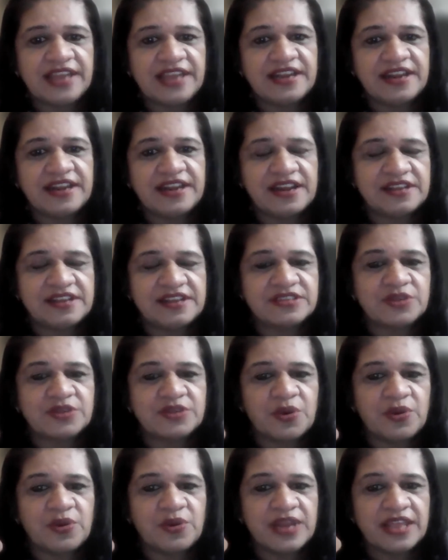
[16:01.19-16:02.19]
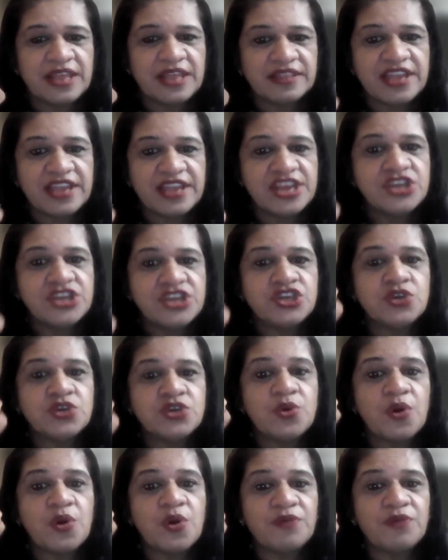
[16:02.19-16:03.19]
and underscore the issue
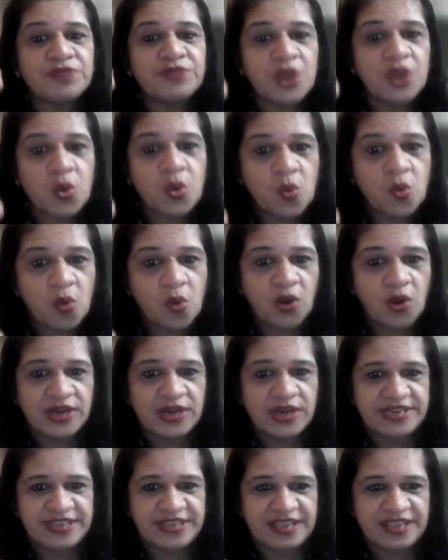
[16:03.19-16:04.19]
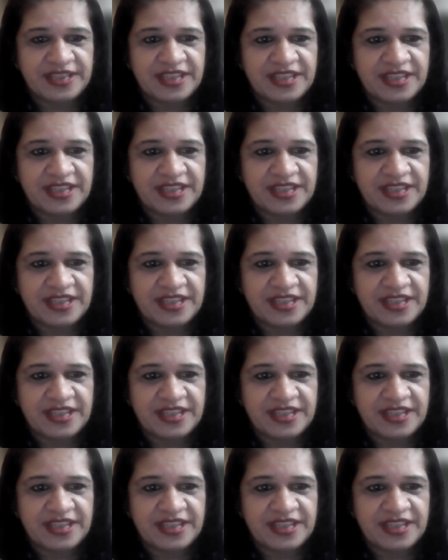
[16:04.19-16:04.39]
of the quality.